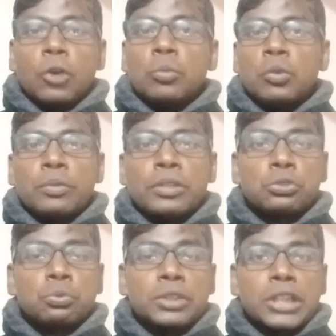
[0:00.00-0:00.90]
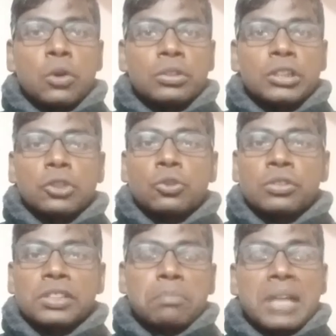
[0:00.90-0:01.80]
movies without,
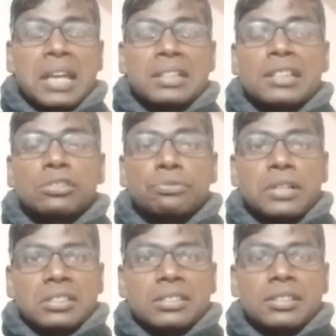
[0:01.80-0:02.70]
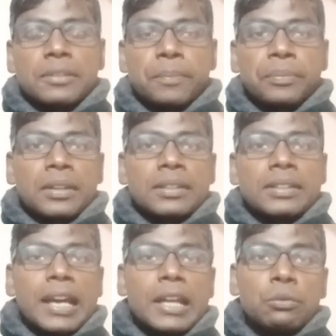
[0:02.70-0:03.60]
subtitles first.
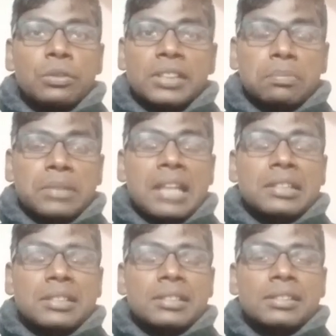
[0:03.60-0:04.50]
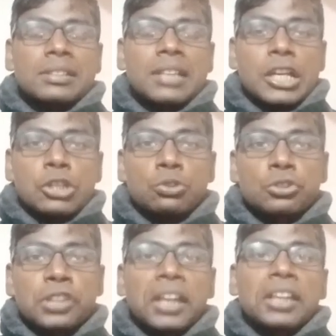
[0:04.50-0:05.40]
Then with subtitles to
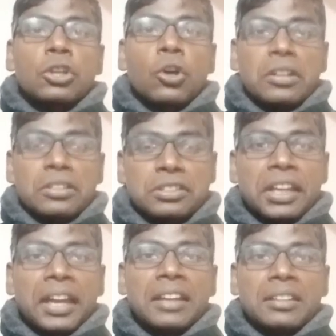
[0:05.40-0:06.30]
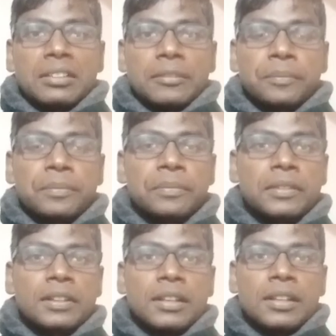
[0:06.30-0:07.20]
check your understanding.
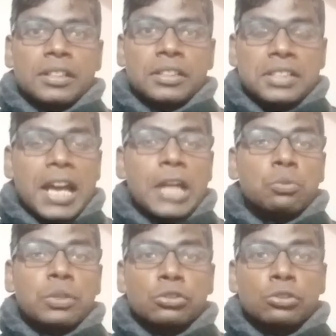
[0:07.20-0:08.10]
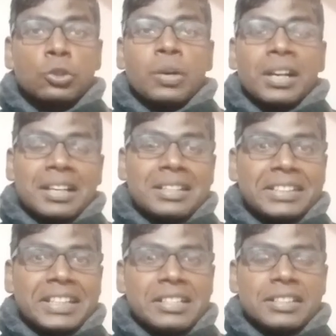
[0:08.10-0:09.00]
Start with slower
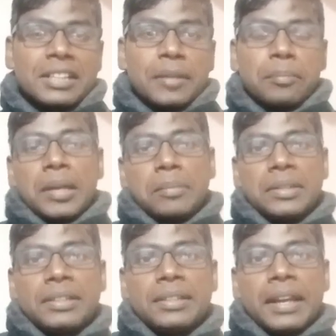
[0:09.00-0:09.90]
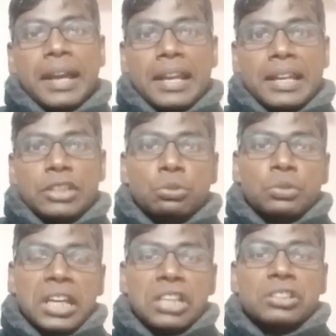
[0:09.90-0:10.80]
content, maybe an
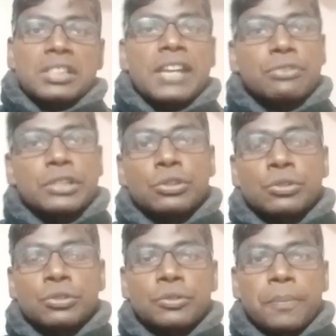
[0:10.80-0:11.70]
educational video,